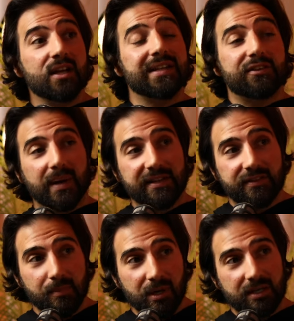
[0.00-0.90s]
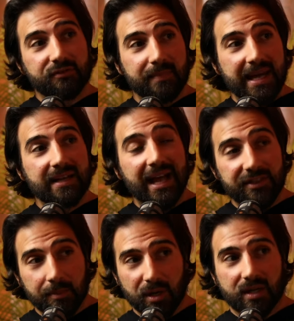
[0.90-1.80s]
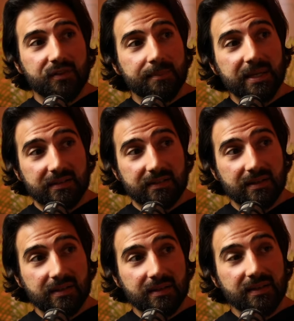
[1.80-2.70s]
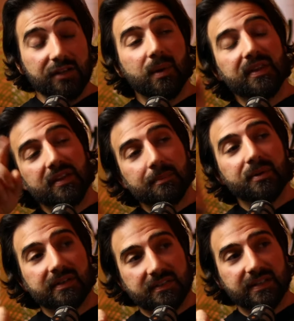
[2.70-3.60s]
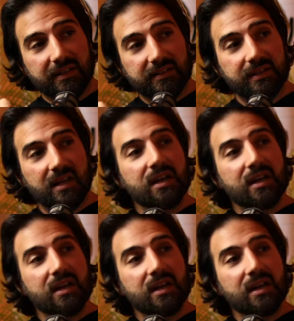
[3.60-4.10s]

That's why it's the mark of man and the mark of the beast. That's why the number is six.